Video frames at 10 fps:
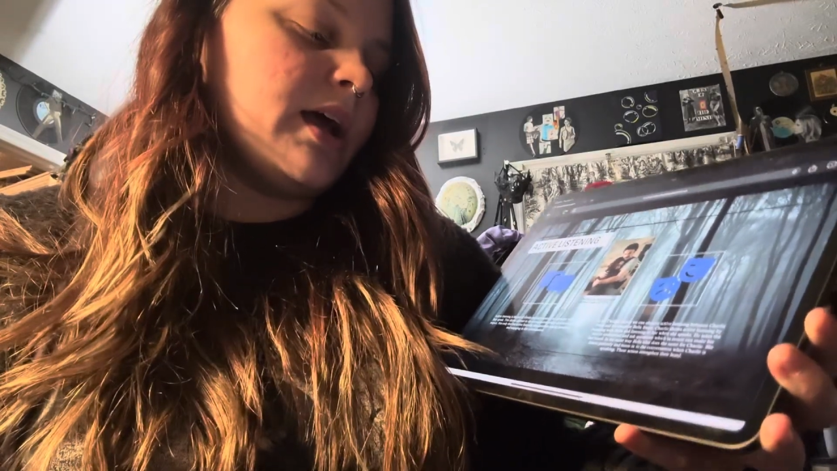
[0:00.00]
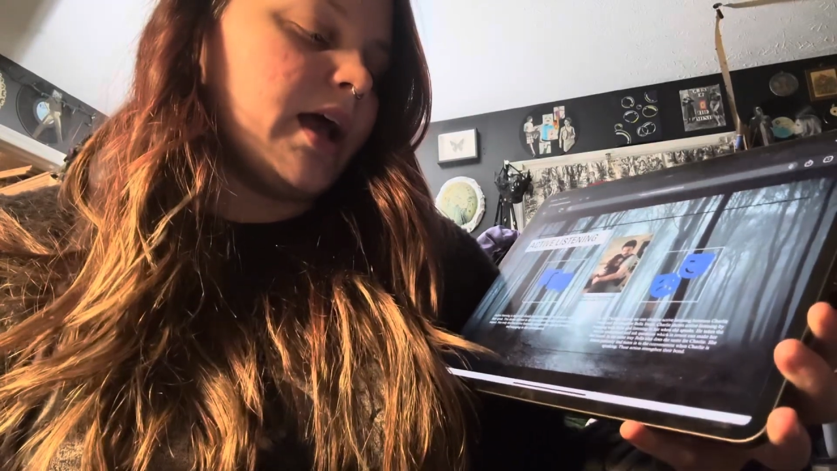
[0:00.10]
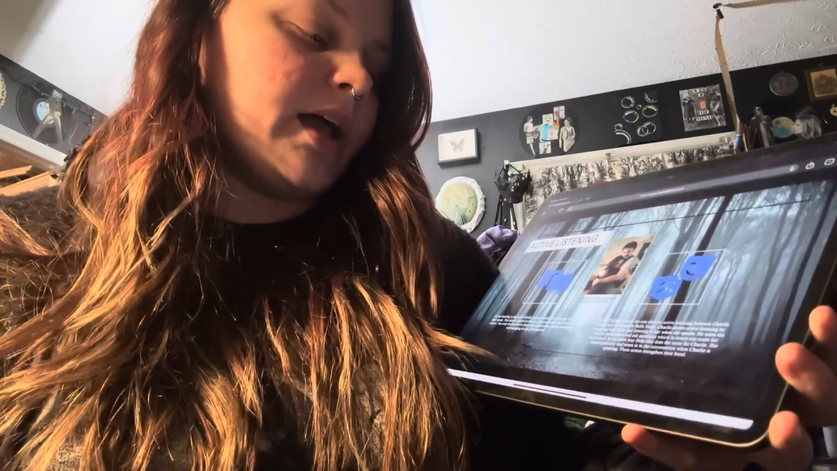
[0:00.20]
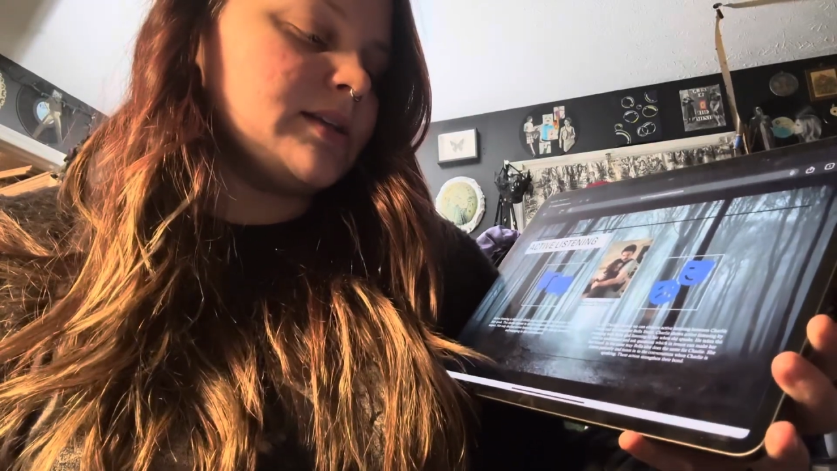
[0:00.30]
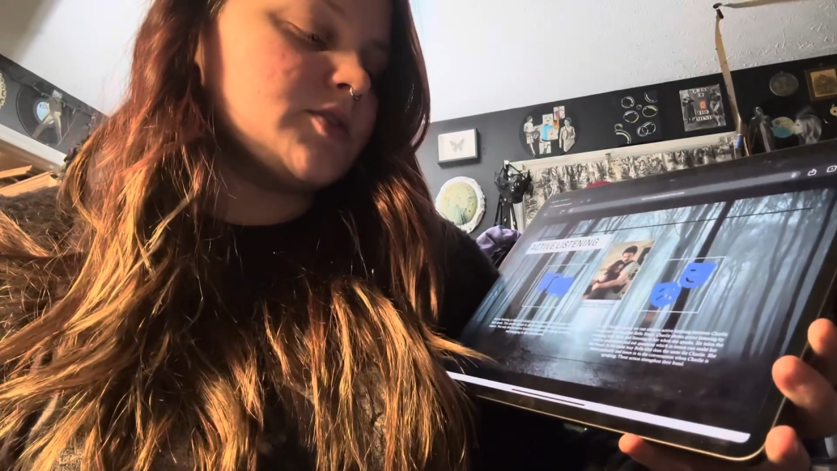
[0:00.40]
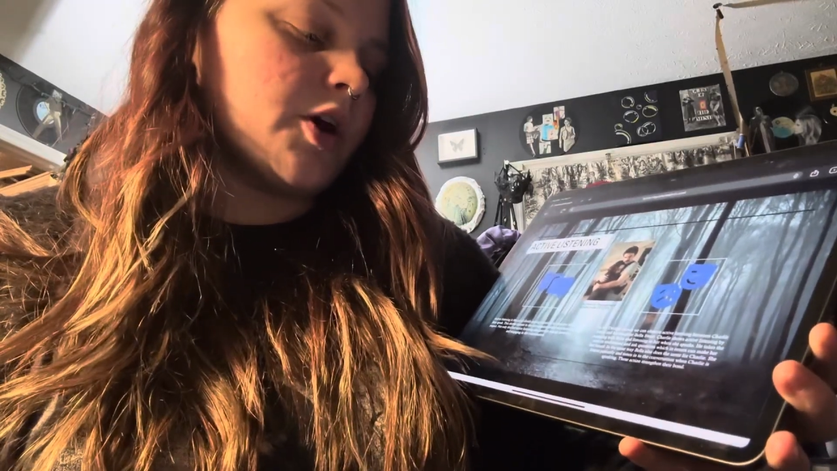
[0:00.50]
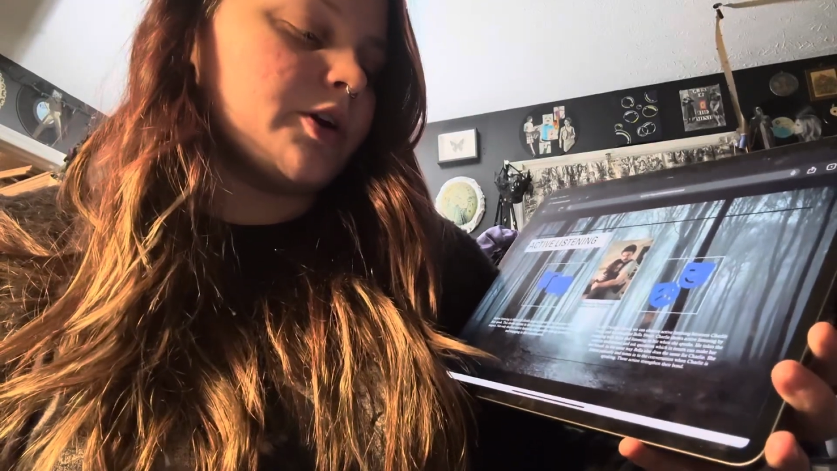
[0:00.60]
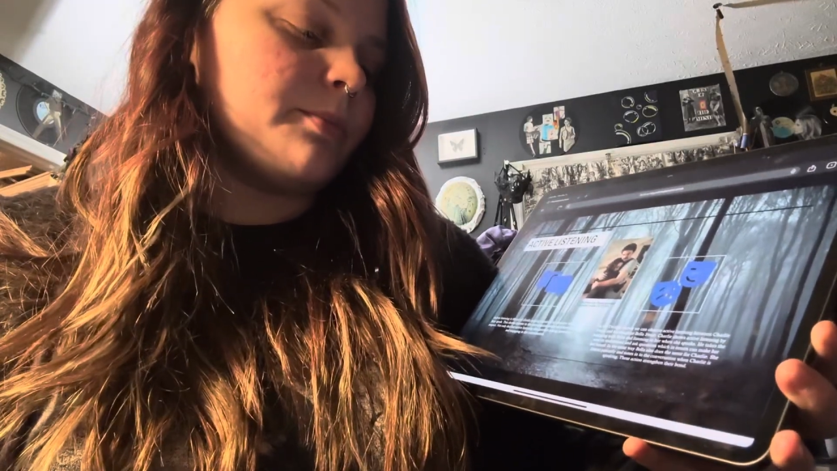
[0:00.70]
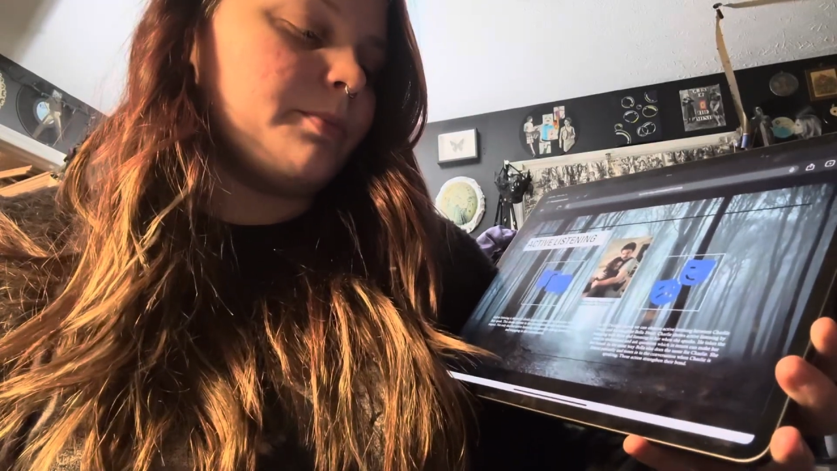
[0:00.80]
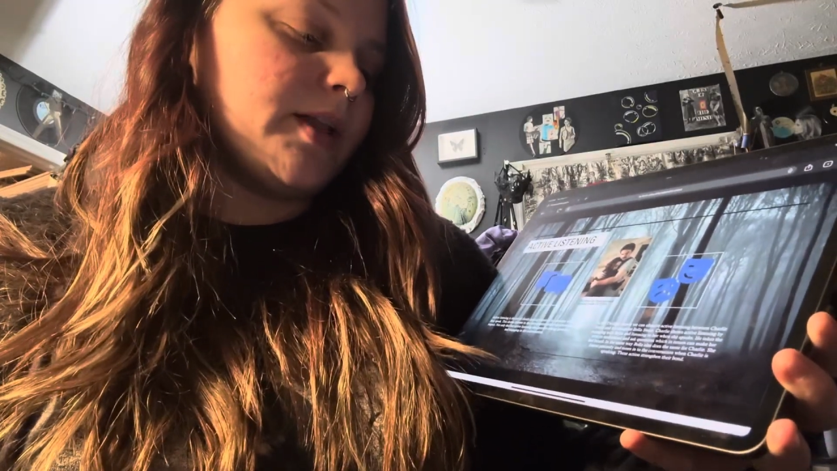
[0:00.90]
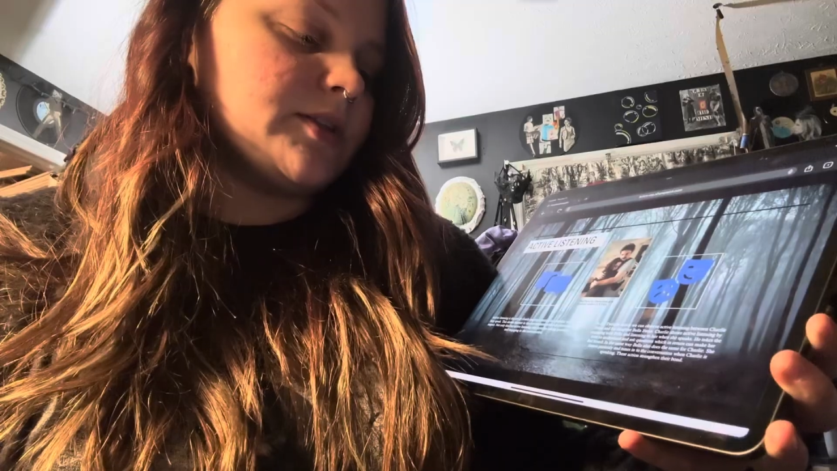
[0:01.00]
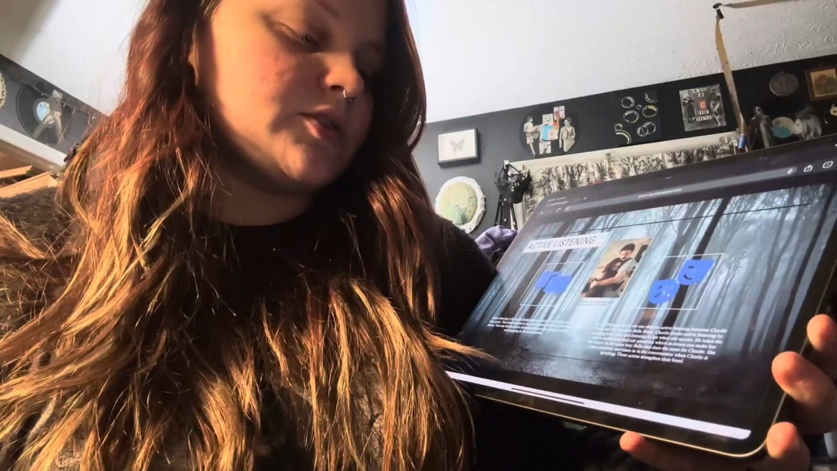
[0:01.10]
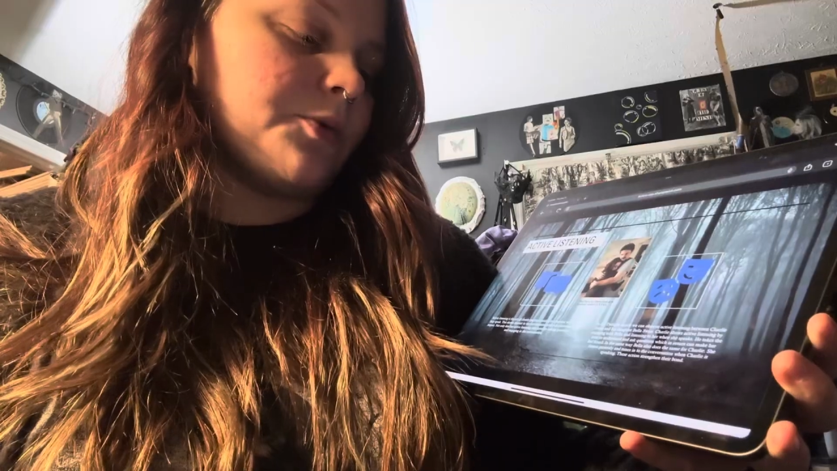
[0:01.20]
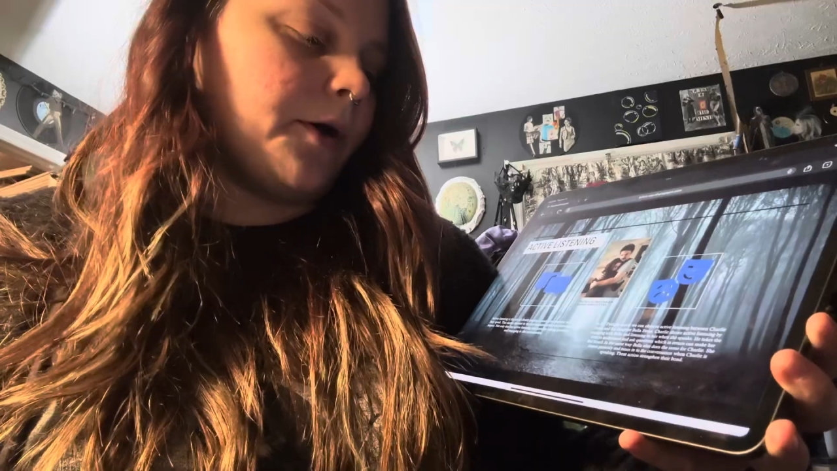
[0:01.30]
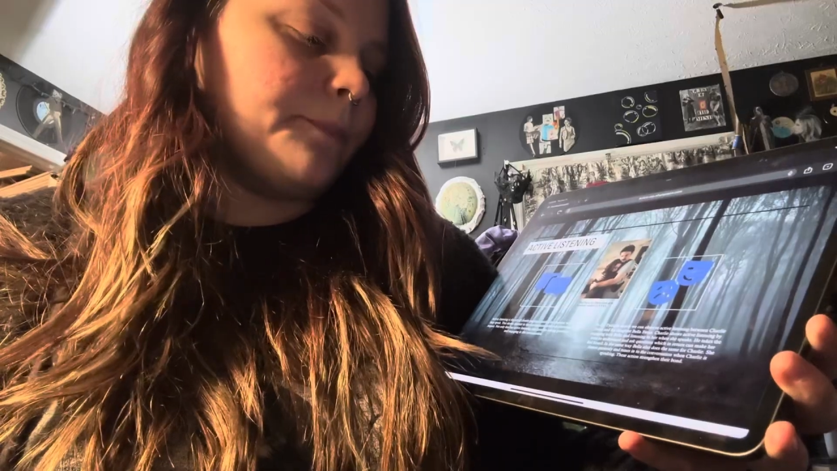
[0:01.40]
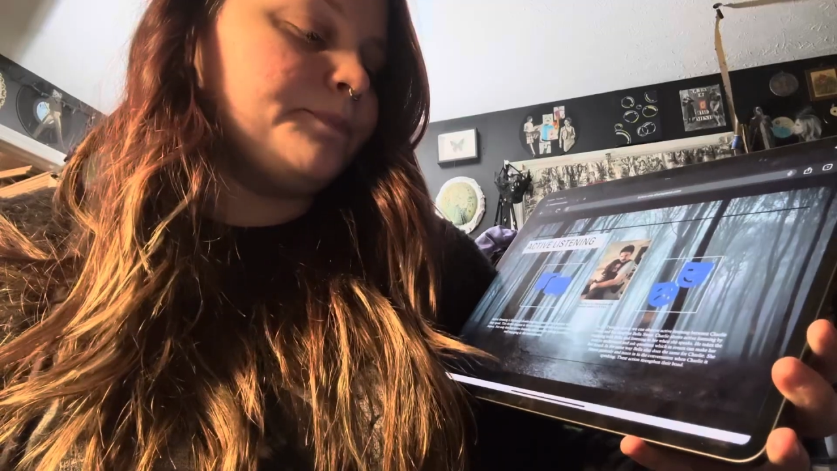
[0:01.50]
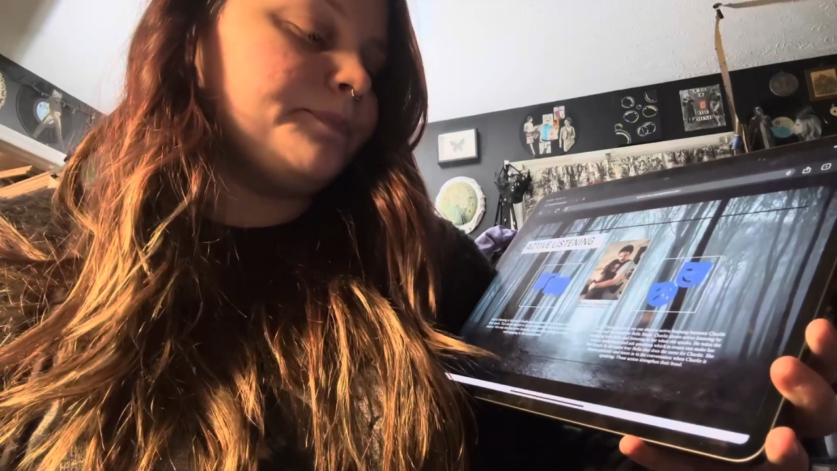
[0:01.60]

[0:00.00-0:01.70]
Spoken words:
and his daughter Bella Swan.